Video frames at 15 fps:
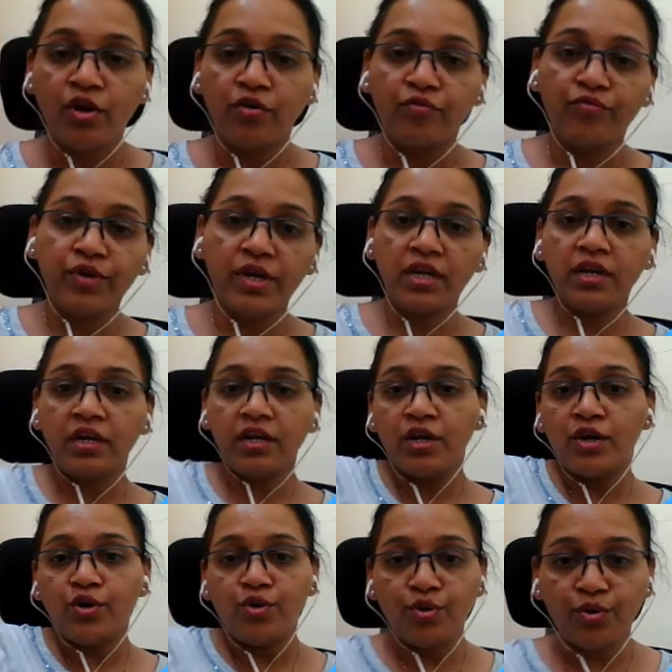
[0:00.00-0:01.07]
We
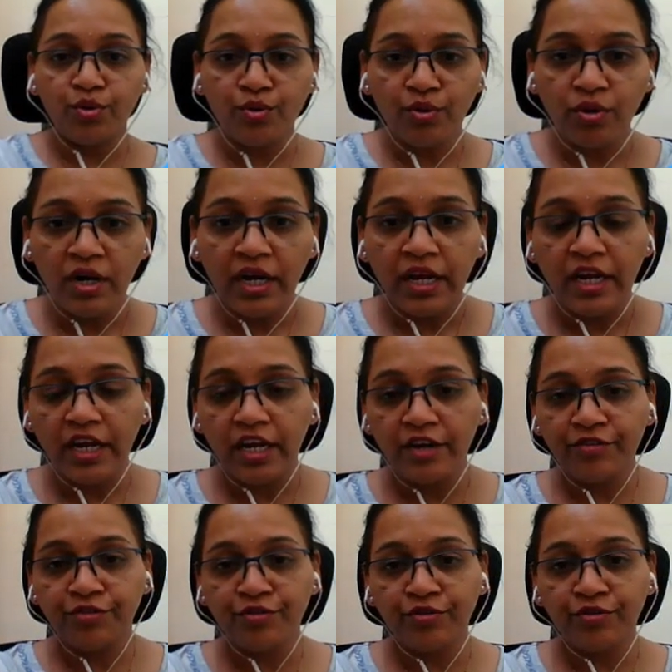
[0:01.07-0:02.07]
know if